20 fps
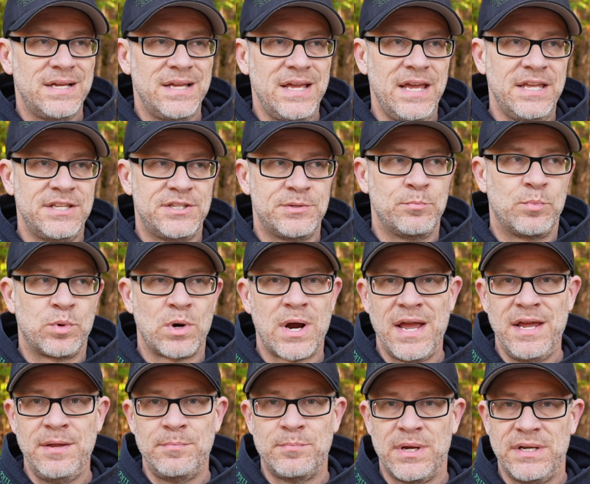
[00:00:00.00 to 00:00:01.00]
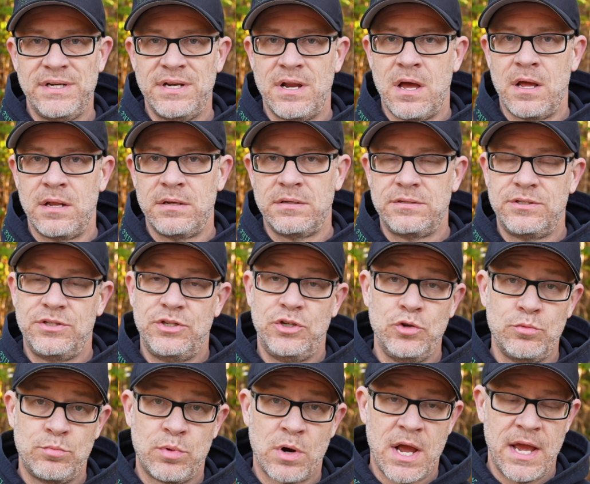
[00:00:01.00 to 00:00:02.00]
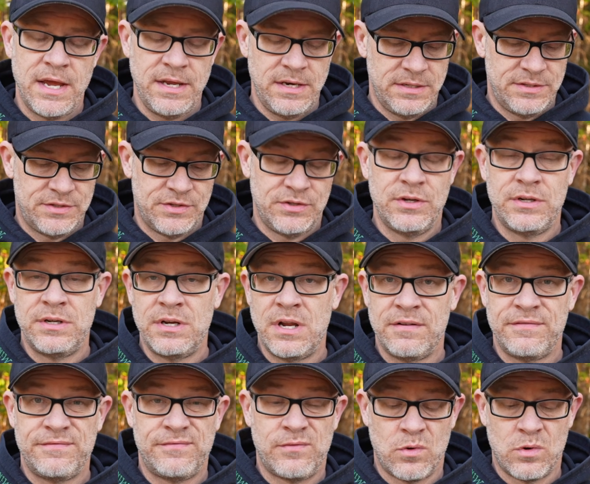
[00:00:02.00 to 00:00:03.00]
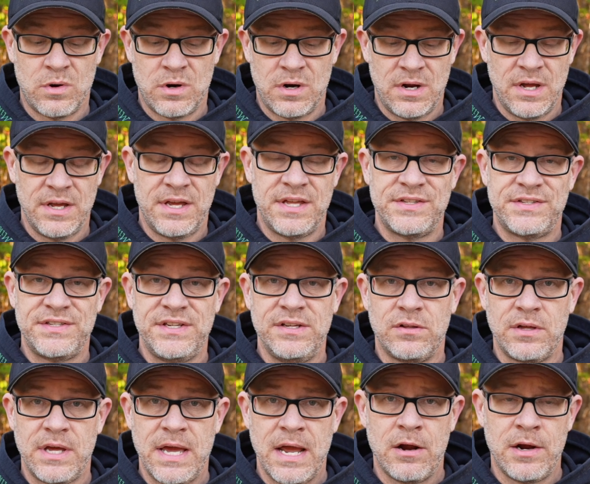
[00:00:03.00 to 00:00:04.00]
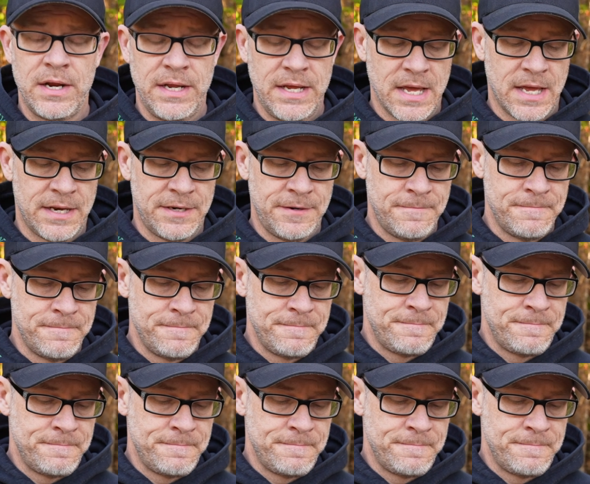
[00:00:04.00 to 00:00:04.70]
it's bright but not too bright. It's good enough for a concealed carry gun.